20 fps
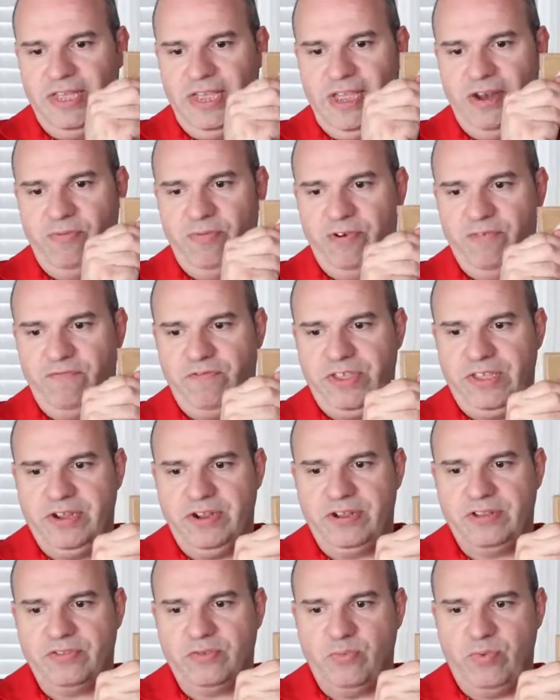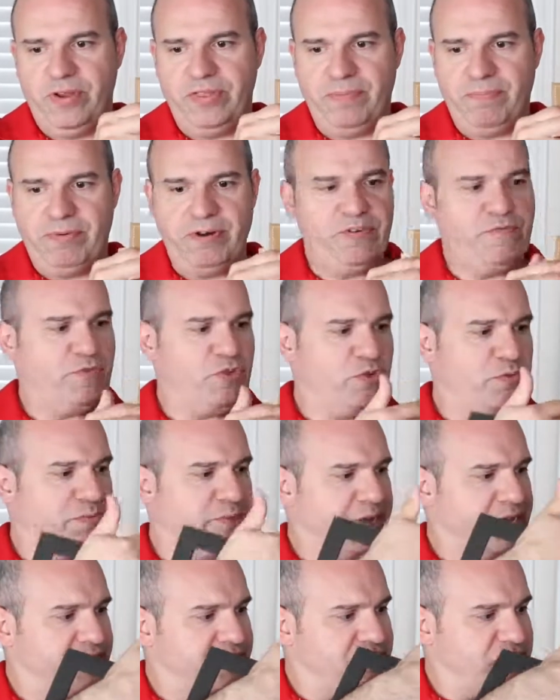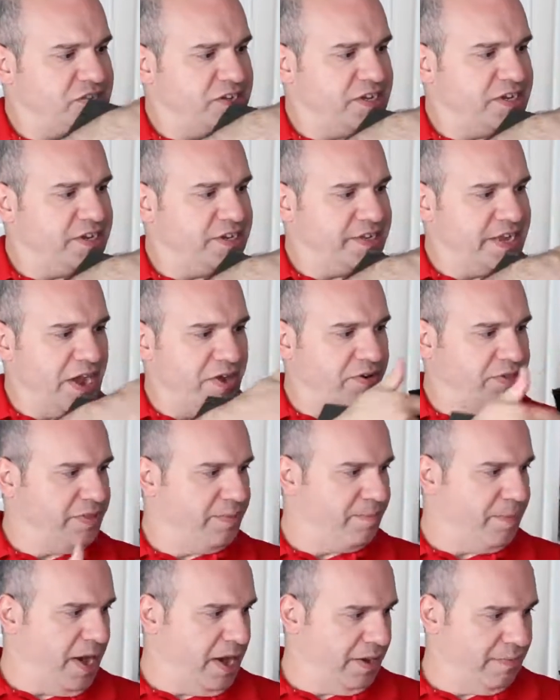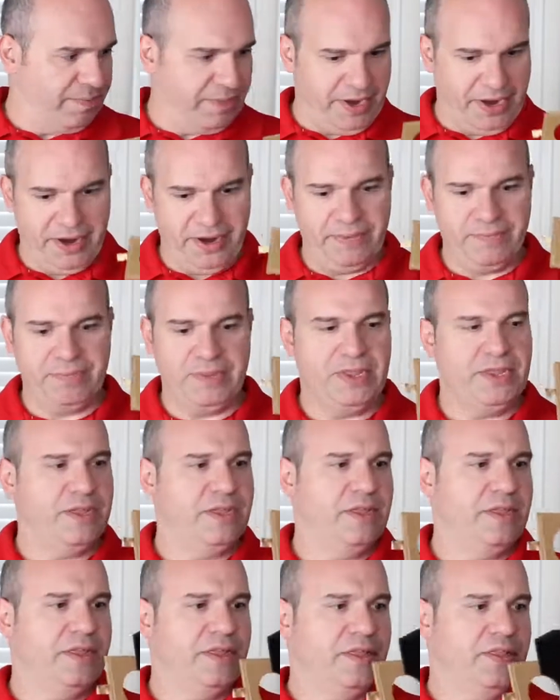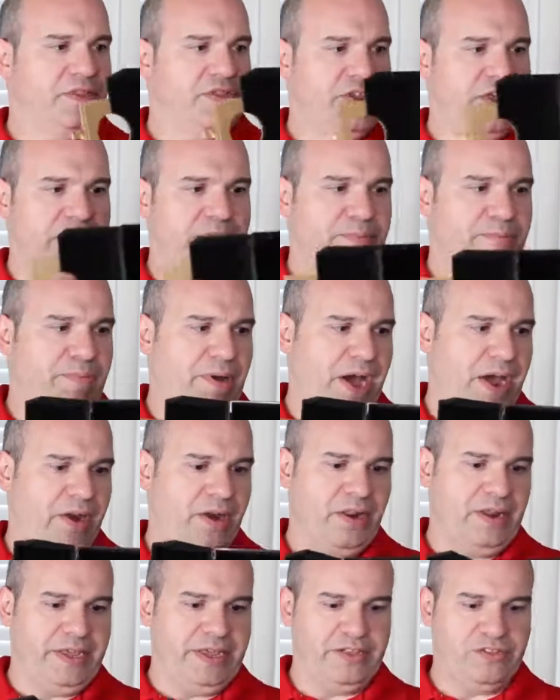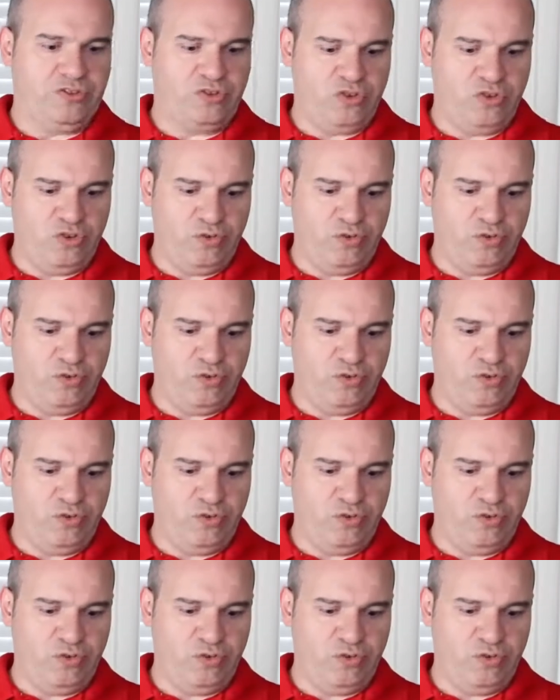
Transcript: and reveals where the perfume is seated down in the bottom there. The bottle is